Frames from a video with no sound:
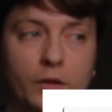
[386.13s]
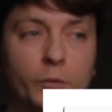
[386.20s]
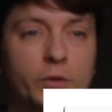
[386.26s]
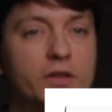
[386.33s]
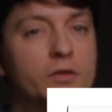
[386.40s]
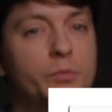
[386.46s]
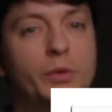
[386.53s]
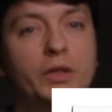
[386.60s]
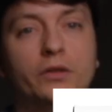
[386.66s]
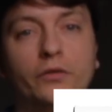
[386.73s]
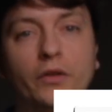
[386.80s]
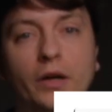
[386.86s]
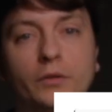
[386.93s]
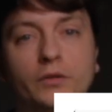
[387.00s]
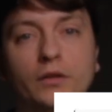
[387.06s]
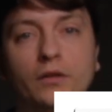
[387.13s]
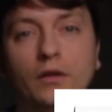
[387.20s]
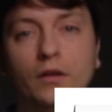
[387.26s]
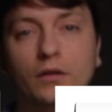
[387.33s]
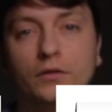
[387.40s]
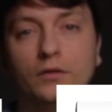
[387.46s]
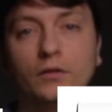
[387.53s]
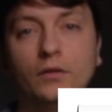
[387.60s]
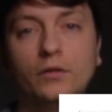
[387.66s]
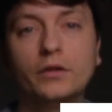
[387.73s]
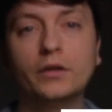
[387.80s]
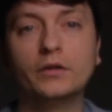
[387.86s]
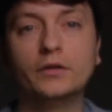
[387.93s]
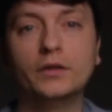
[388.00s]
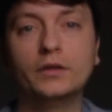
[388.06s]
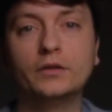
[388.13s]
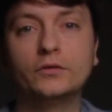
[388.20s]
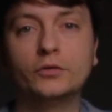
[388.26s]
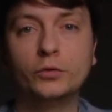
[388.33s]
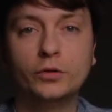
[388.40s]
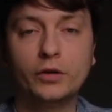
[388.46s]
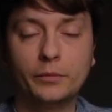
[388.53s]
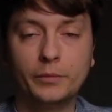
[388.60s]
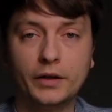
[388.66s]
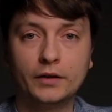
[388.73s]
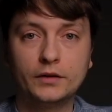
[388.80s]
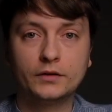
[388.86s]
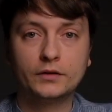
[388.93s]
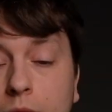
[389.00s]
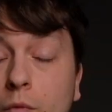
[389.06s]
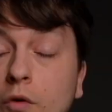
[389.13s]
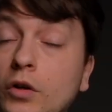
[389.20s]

which has been around a lot longer than True Gum has.